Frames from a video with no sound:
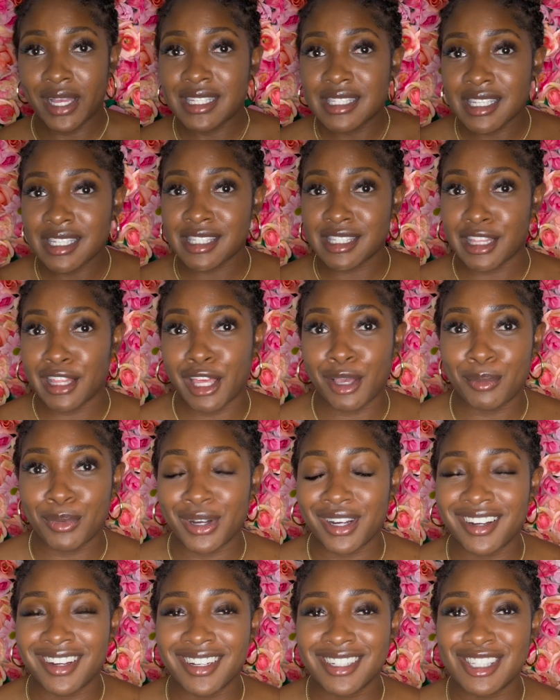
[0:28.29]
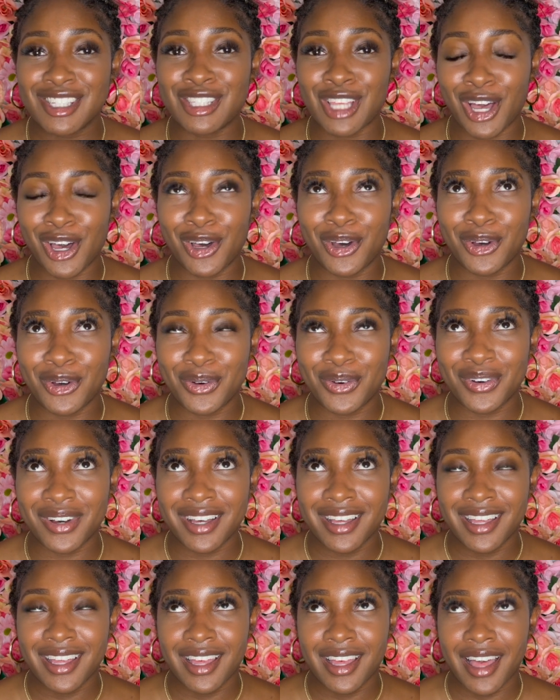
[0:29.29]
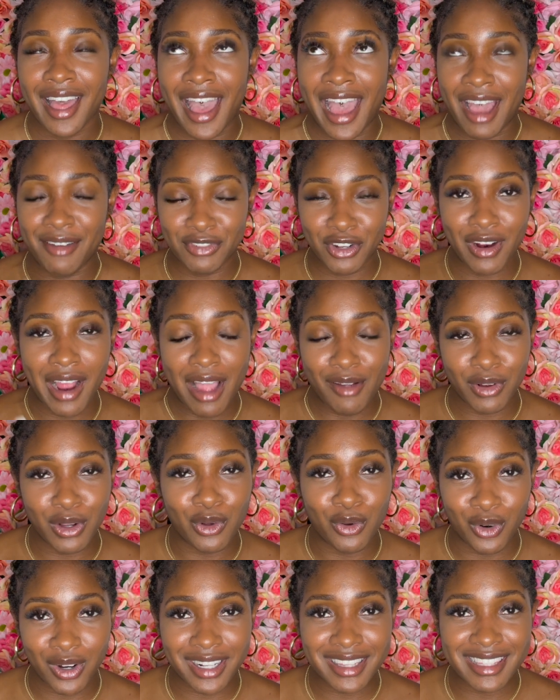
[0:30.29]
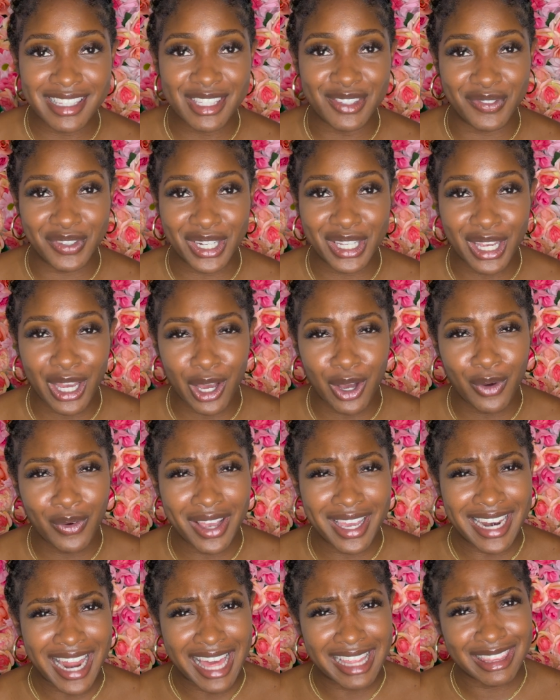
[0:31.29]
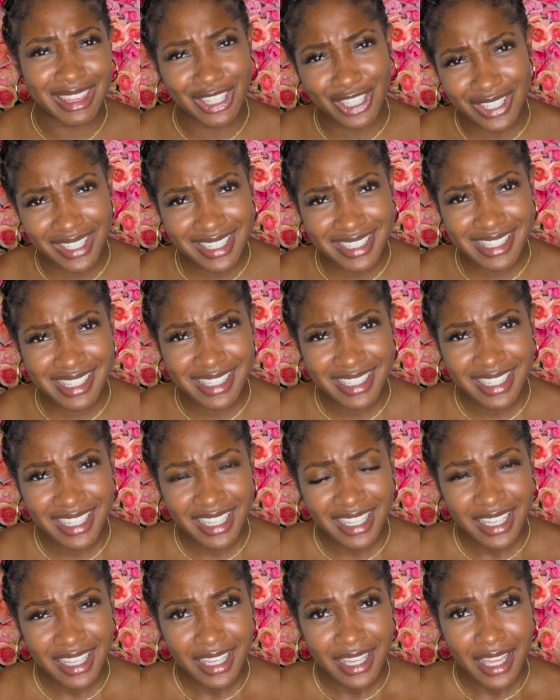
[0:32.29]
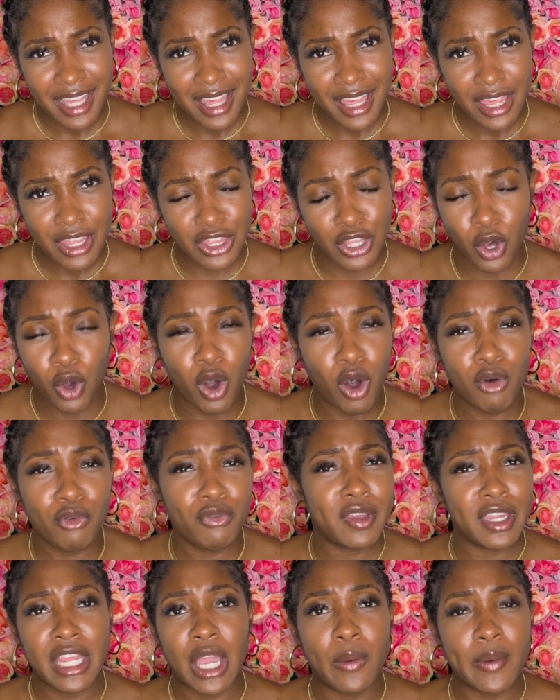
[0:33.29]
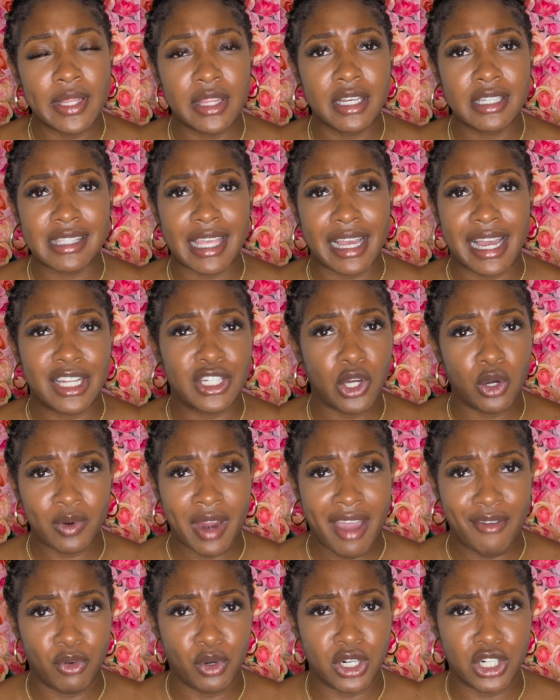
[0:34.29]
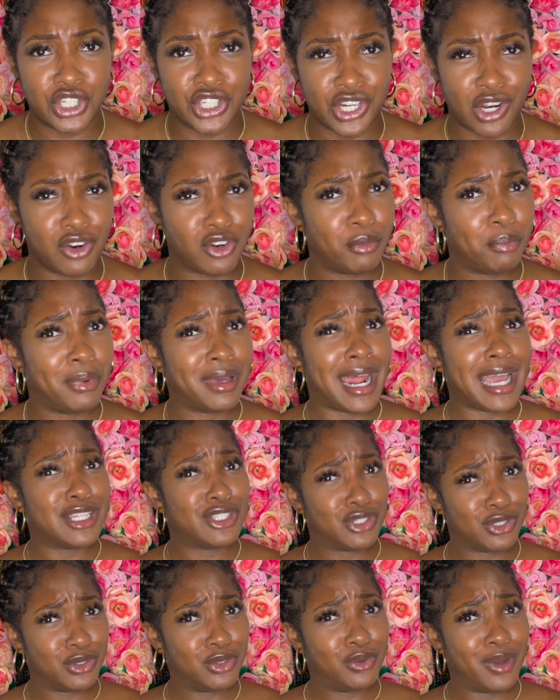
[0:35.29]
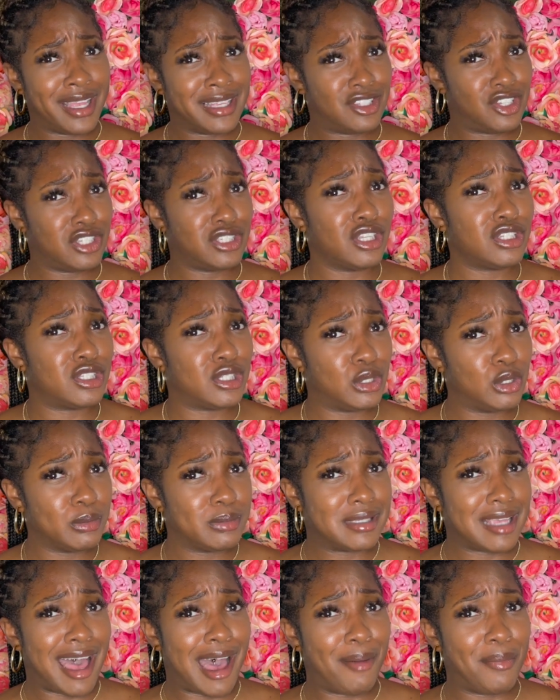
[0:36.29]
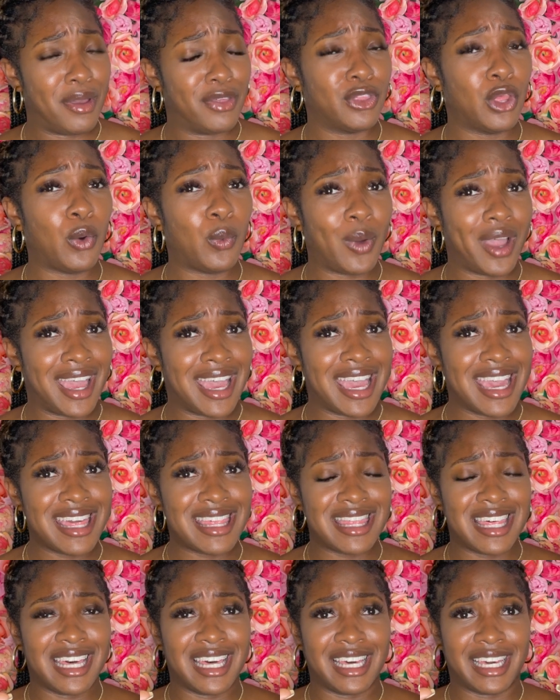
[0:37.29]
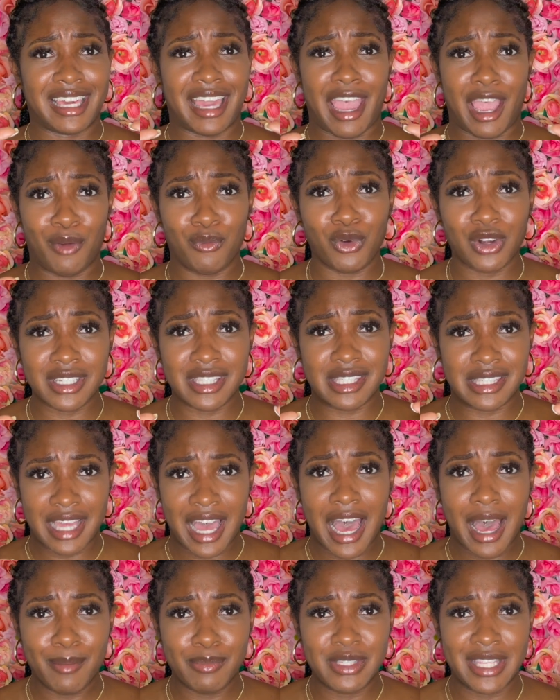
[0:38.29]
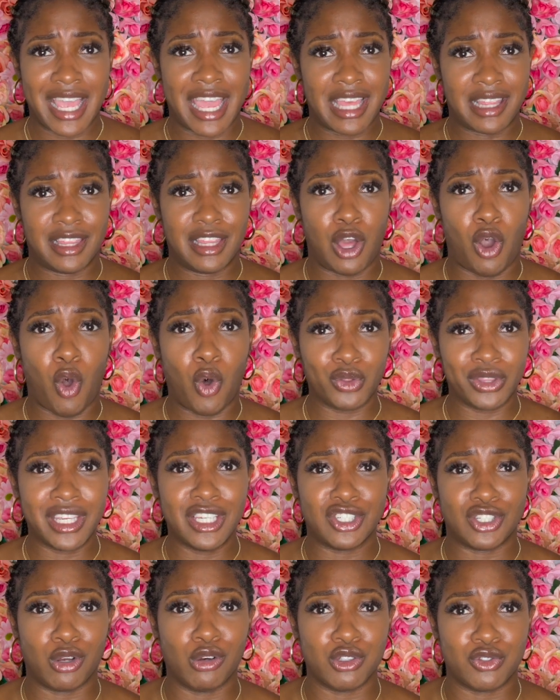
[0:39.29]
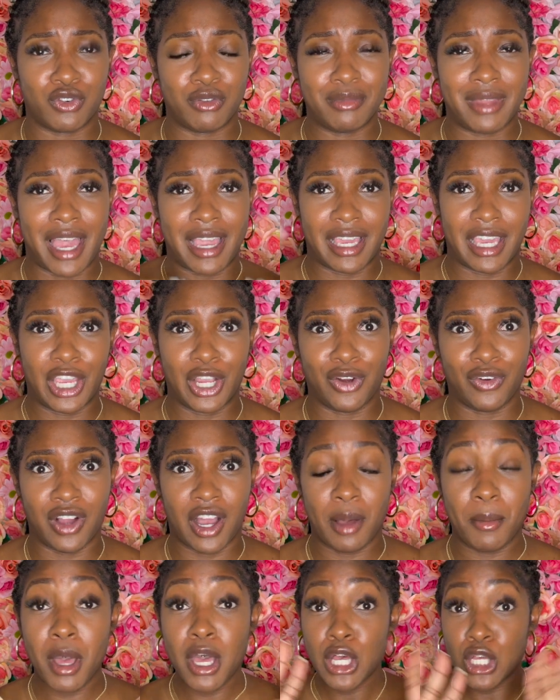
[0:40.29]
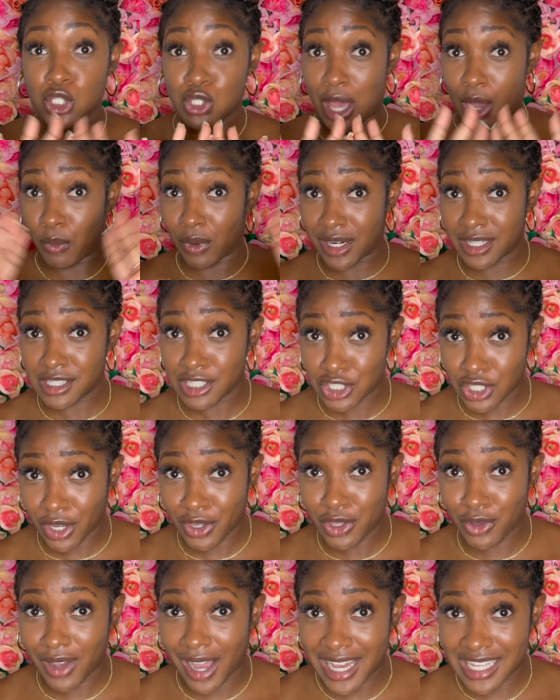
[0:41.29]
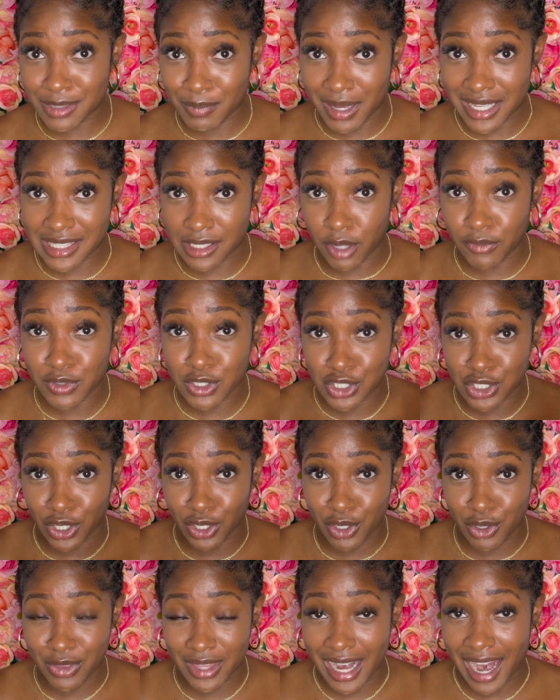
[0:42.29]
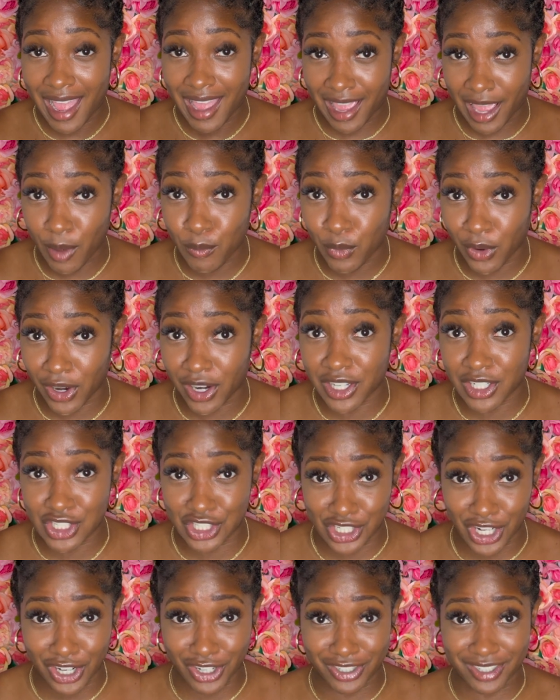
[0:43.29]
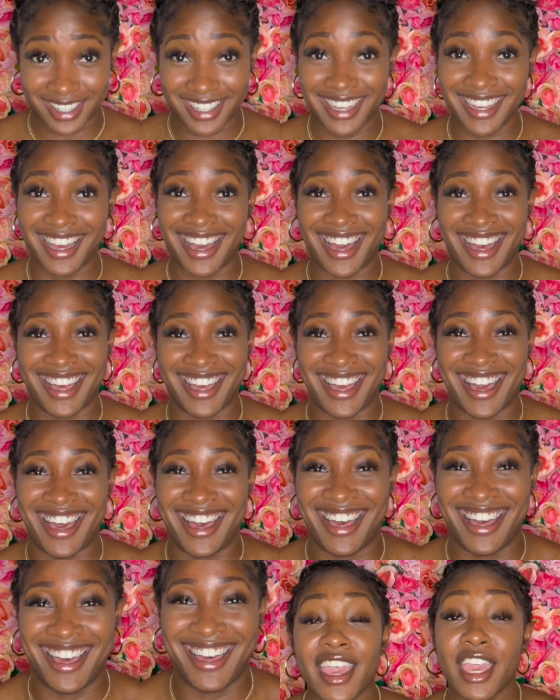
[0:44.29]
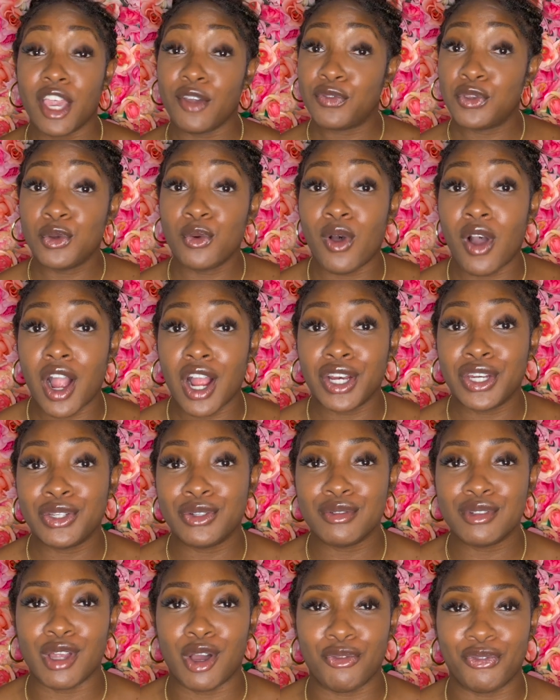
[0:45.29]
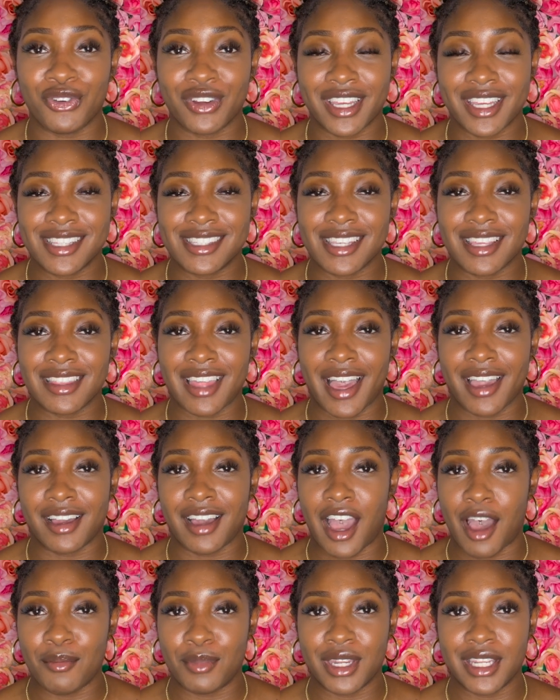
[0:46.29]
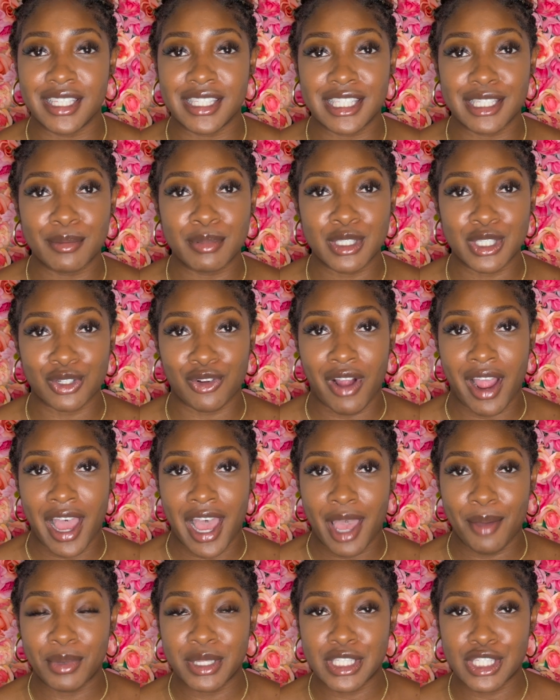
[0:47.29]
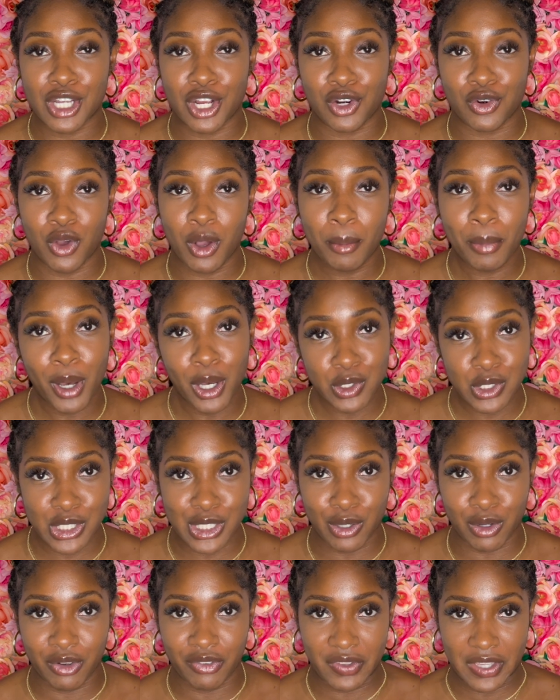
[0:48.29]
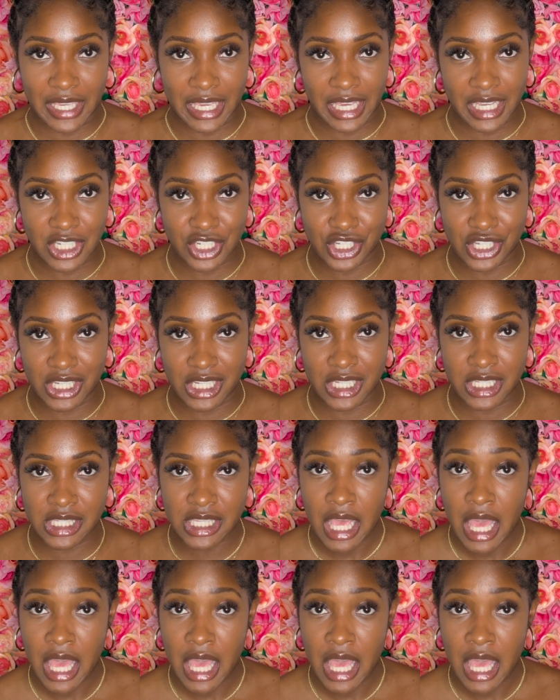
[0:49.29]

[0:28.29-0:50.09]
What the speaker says: disclaimer, so after I recorded this video and I looked, the whole video, it looks like I don't have on a shirt, but I do. It's just a tube top, and the way the camera stops, it only shows from like here up. So I wanted to show you guys myself to show you that I am wearing a shirt. If you are new, don't forget to like, comment, and subscribe and turn on post notifications.